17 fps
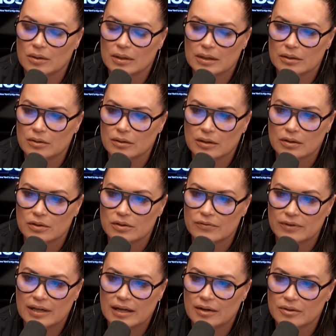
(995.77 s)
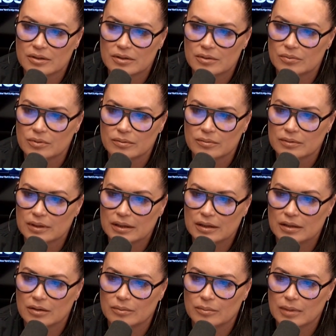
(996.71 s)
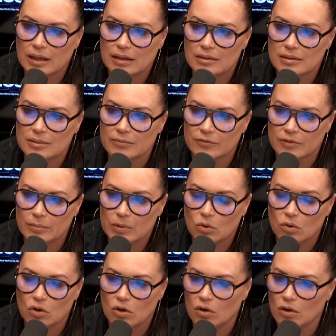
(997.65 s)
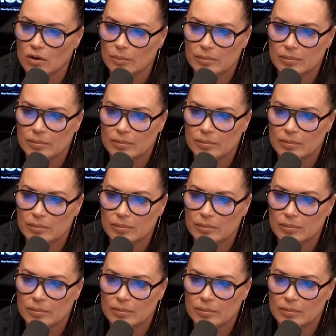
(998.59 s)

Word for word: and all those yeah. flowers will, yes. you know, blossom from all mm.